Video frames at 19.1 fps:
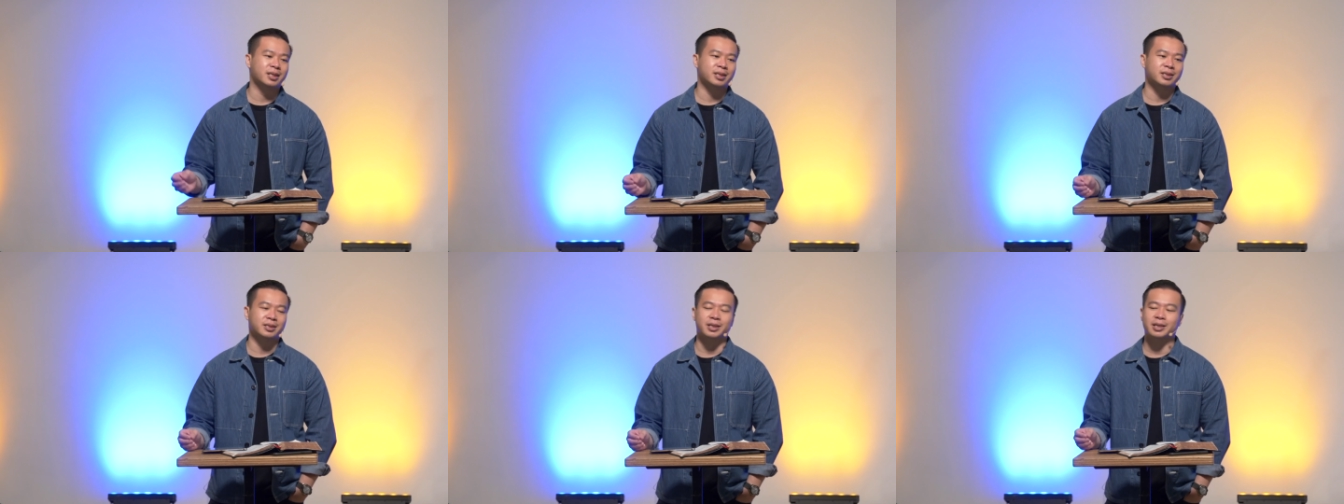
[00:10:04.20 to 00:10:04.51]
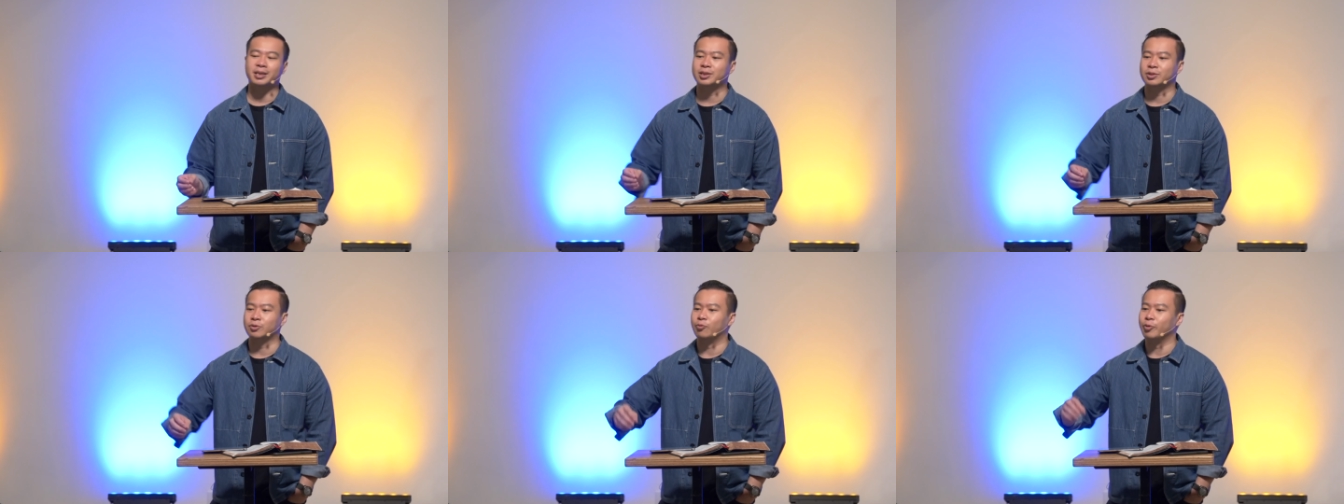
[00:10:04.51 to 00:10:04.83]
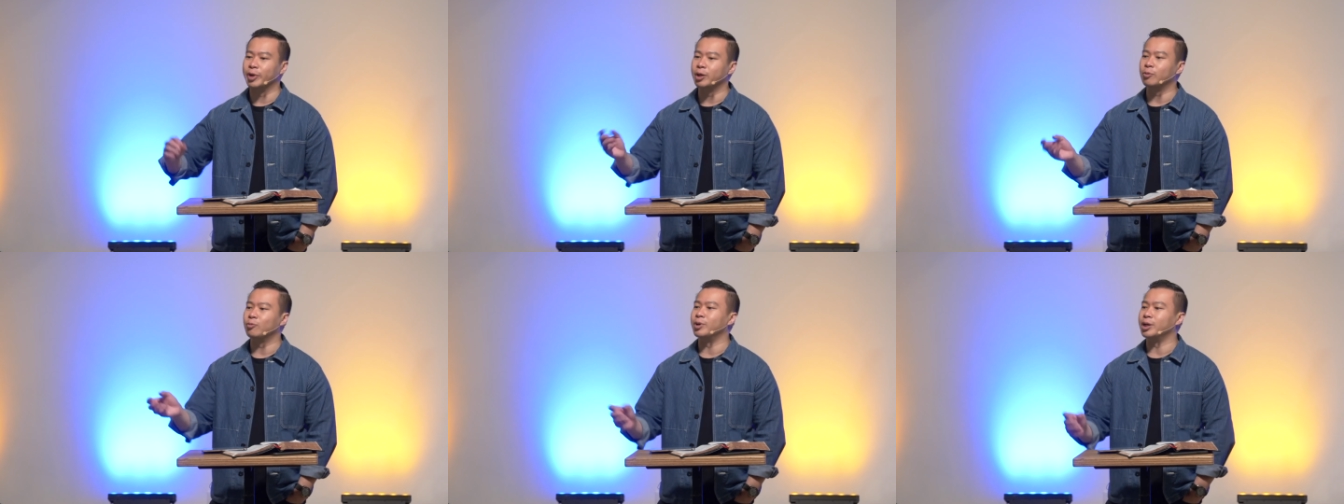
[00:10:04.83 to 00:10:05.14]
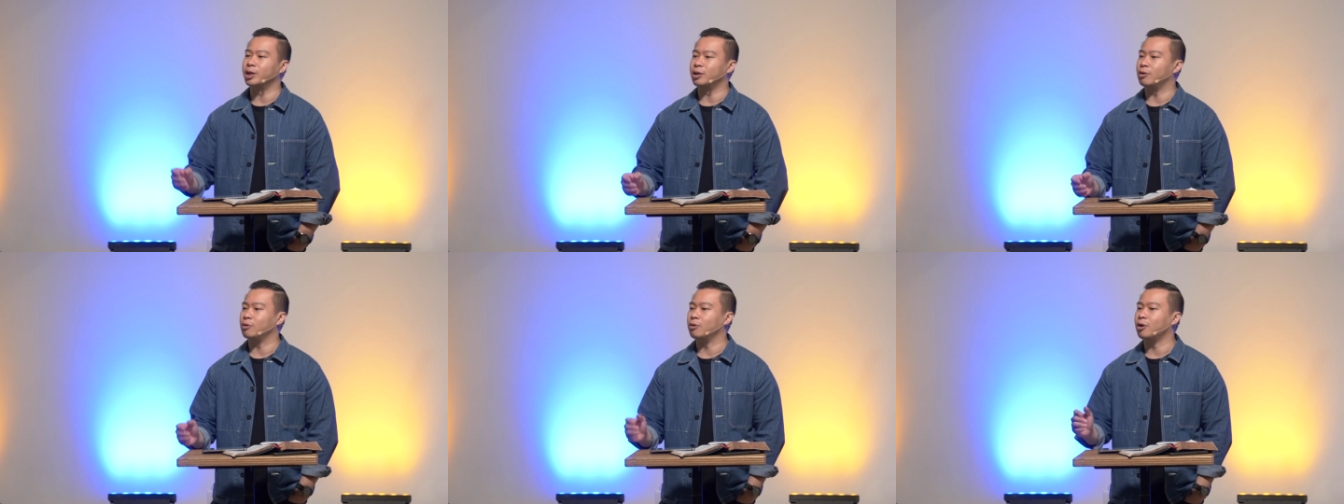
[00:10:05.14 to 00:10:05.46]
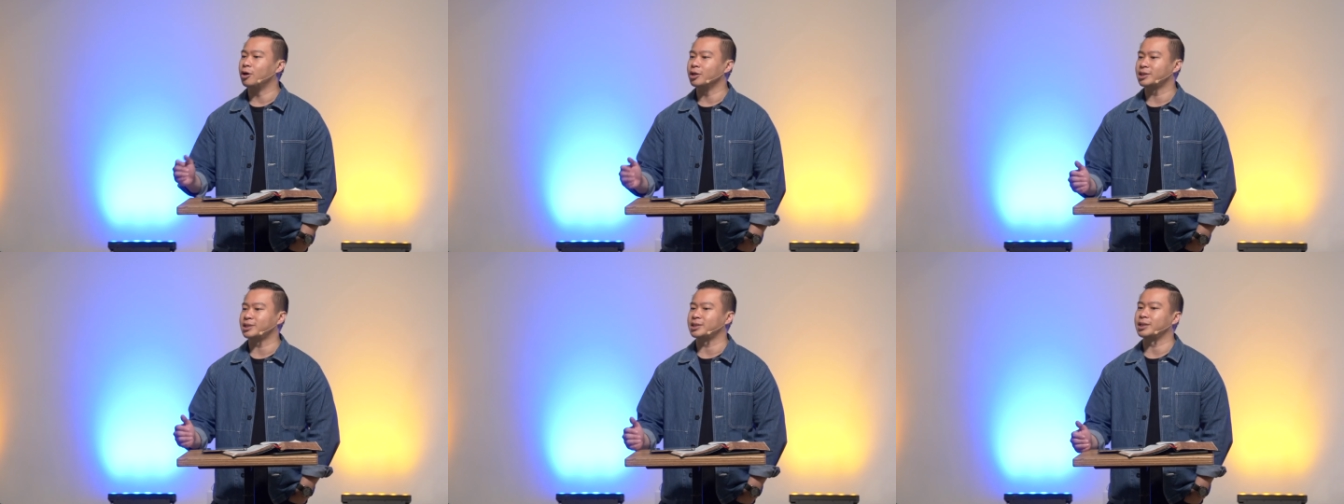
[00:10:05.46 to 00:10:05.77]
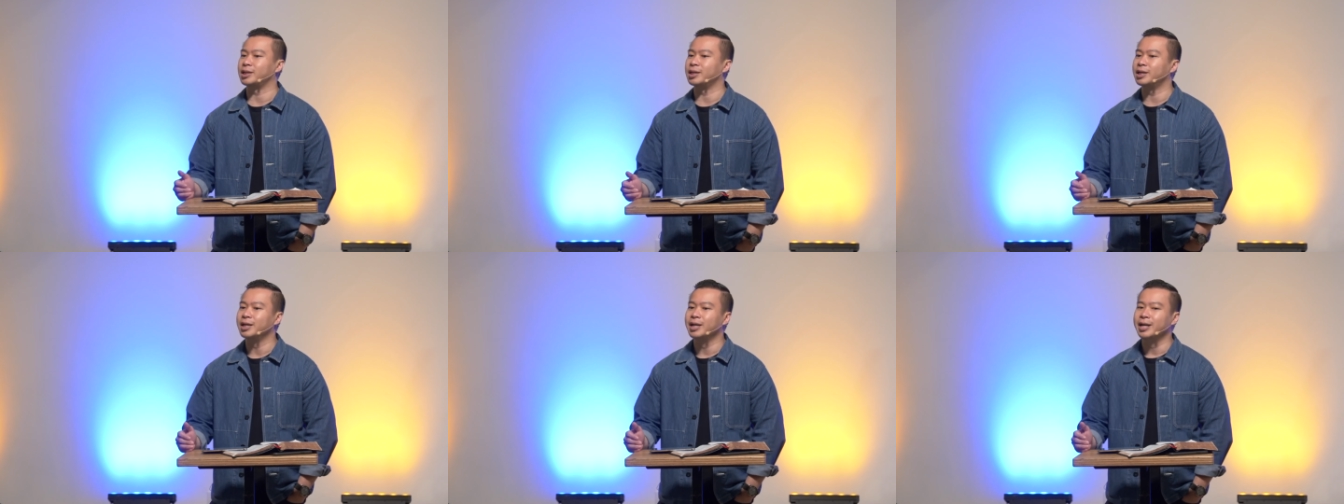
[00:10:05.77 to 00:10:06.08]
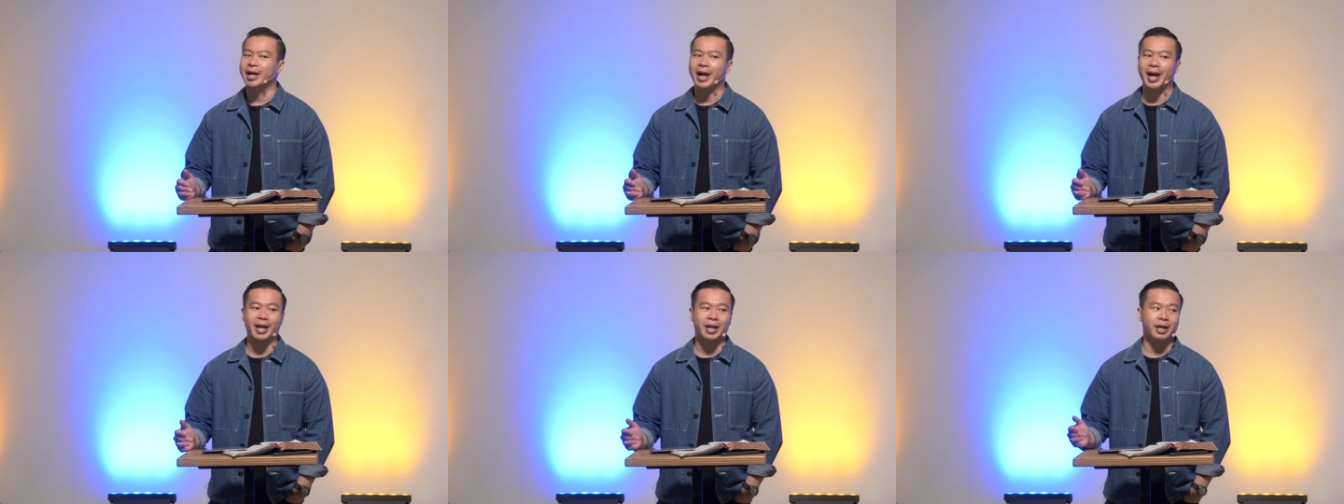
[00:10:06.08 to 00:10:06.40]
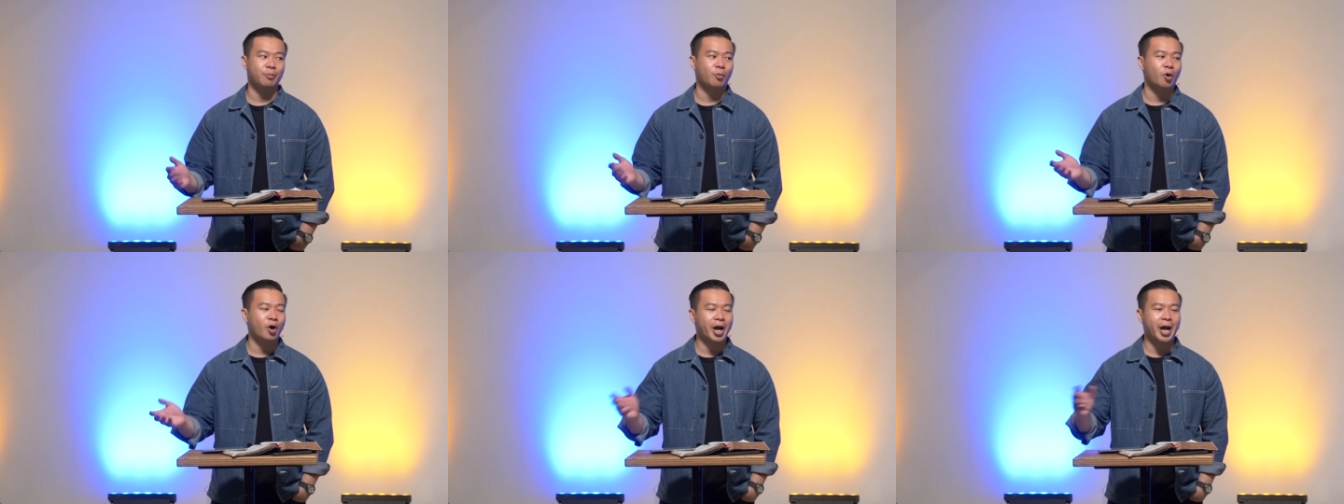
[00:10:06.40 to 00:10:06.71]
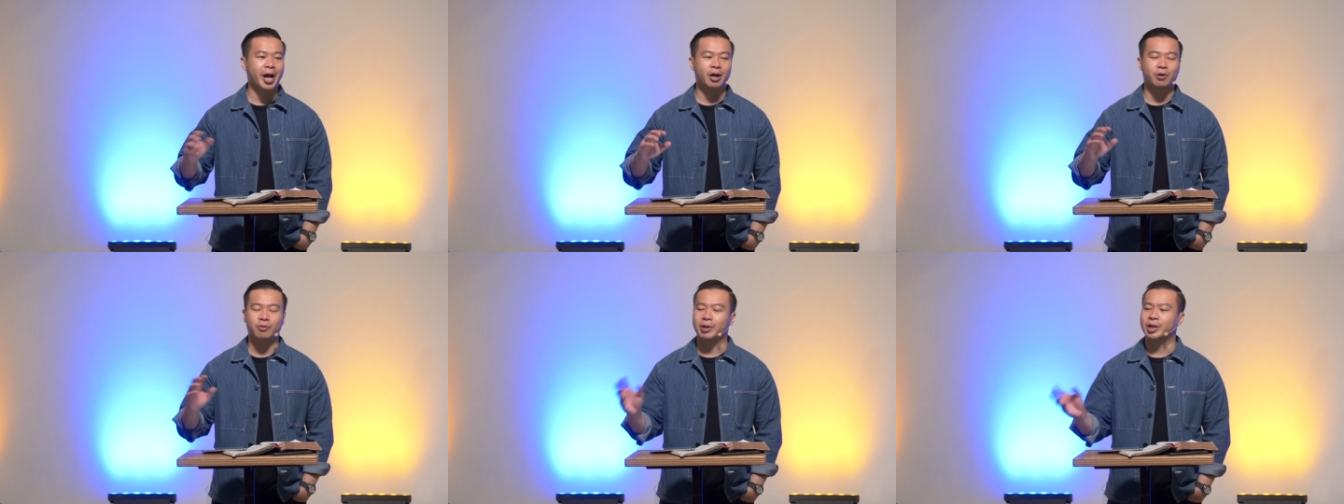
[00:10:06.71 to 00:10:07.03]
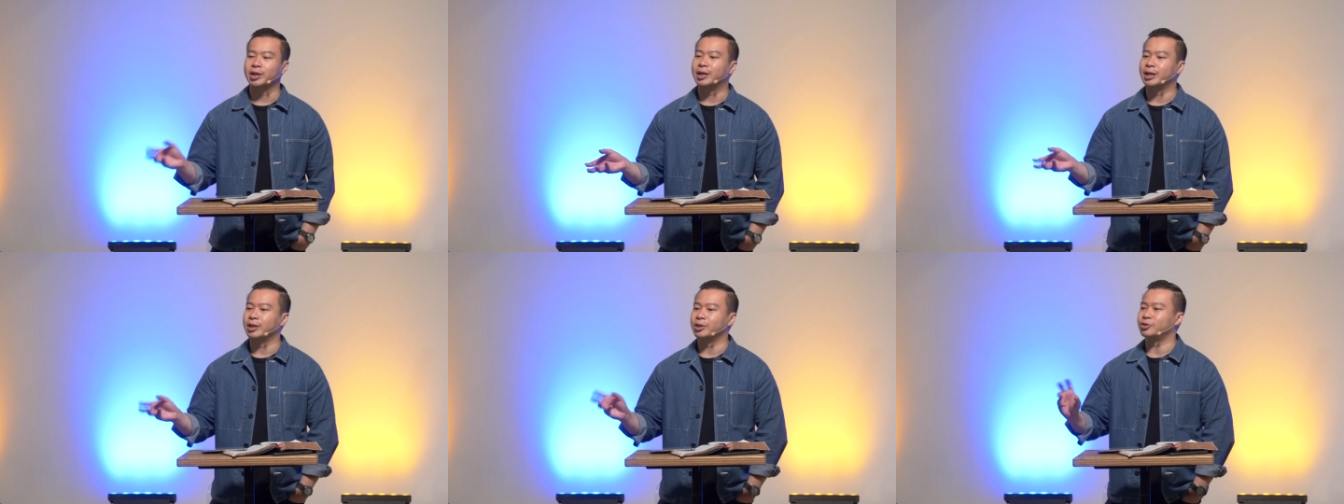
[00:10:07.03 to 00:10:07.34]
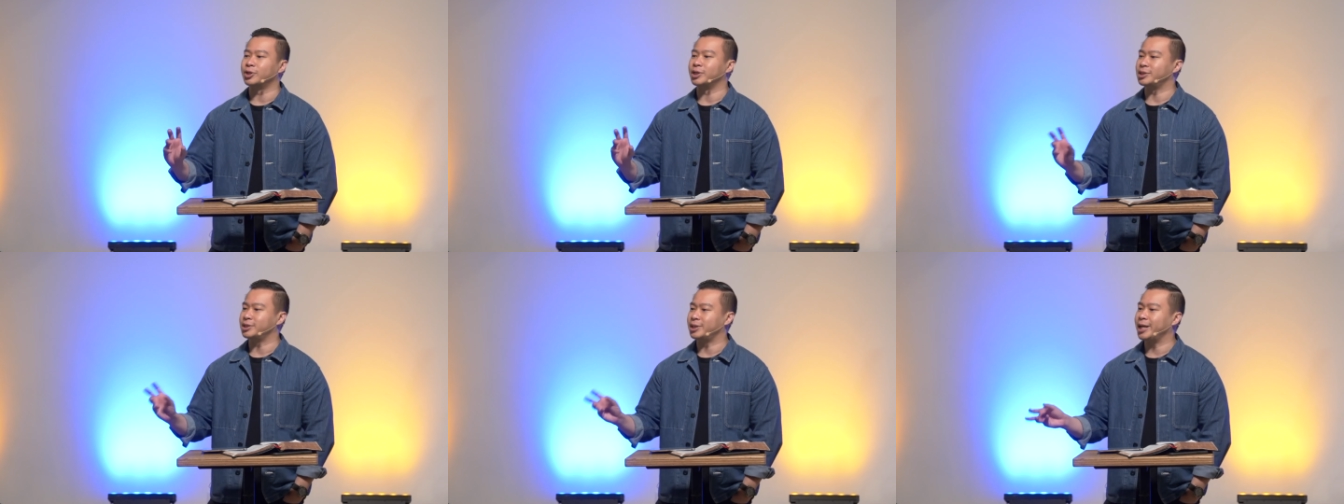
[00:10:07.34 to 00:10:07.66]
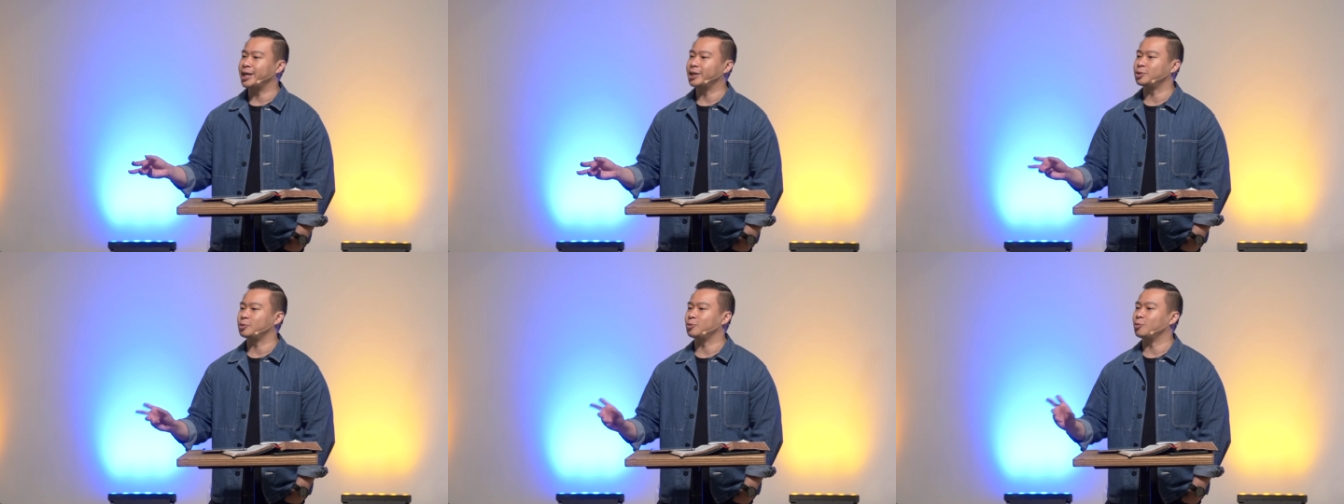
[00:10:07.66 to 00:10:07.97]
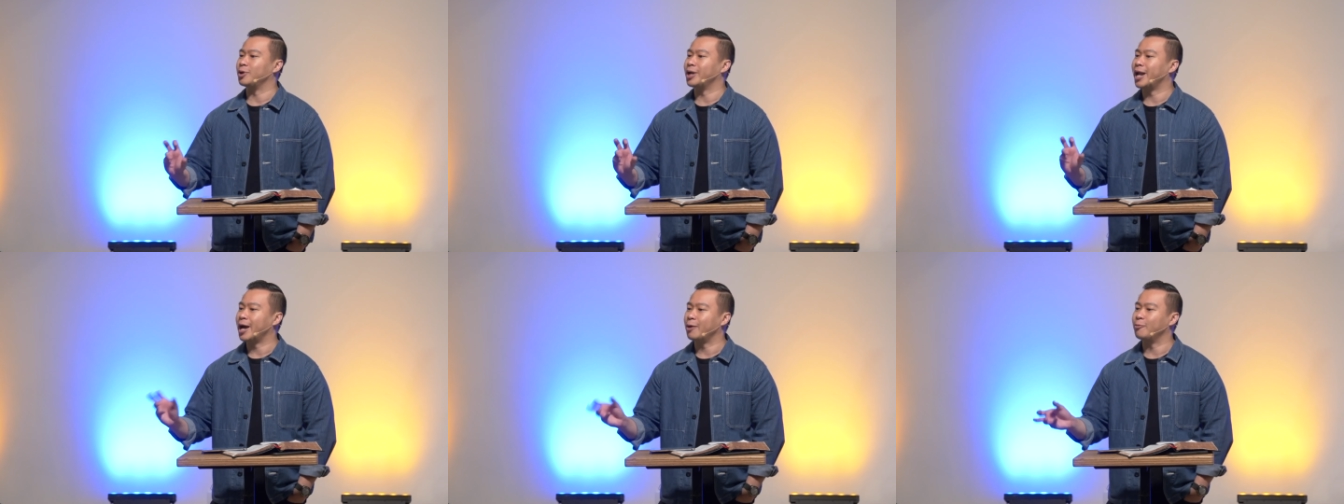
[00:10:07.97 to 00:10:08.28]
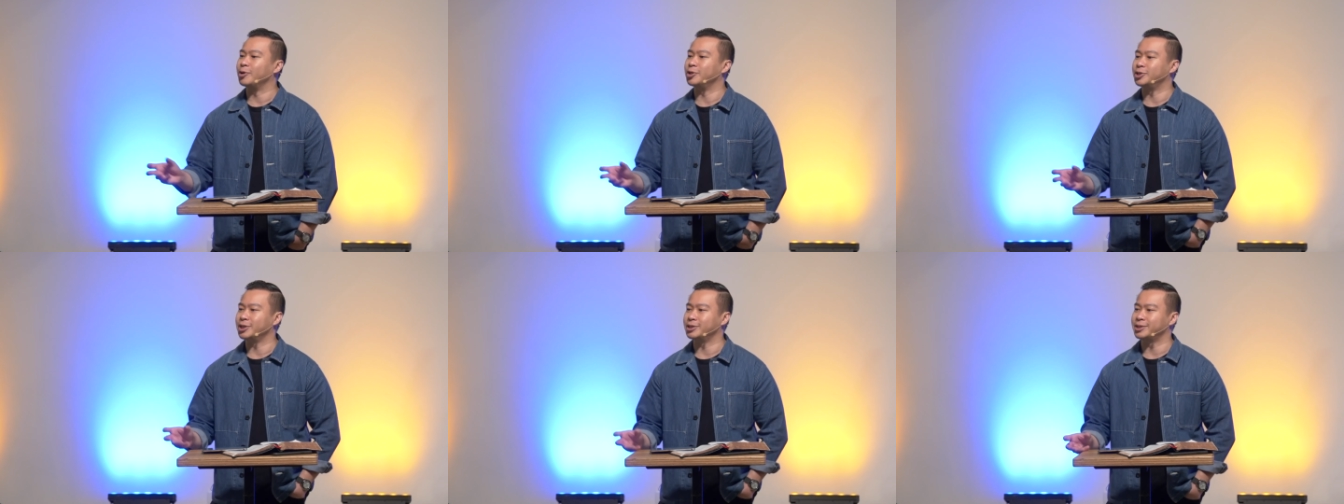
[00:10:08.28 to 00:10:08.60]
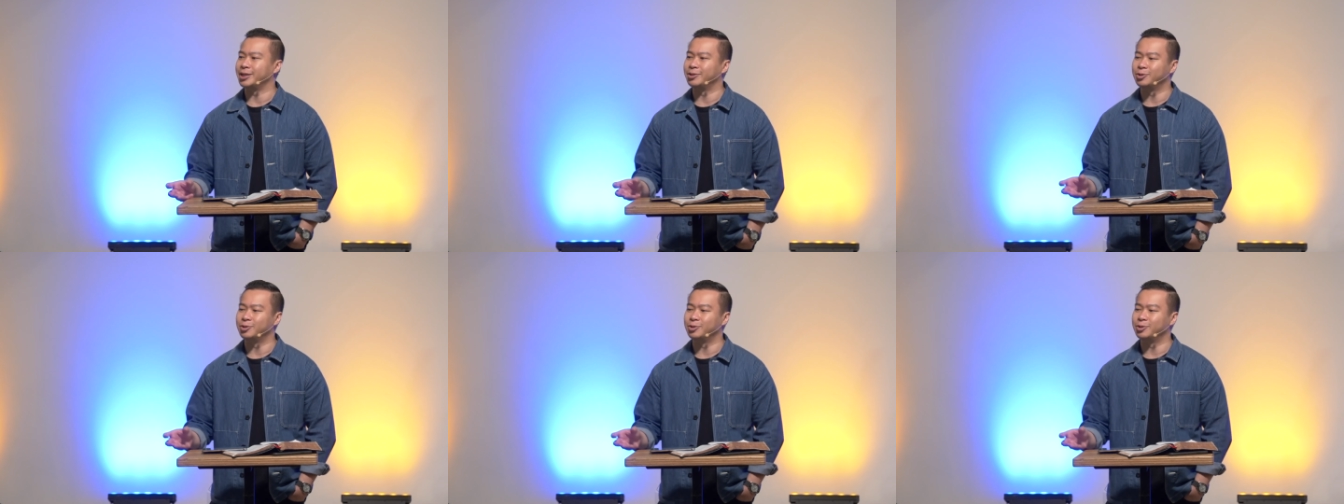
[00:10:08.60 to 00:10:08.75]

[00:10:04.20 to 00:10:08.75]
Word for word: is this Greek word glossa, and it more accurately kind of translates to languages.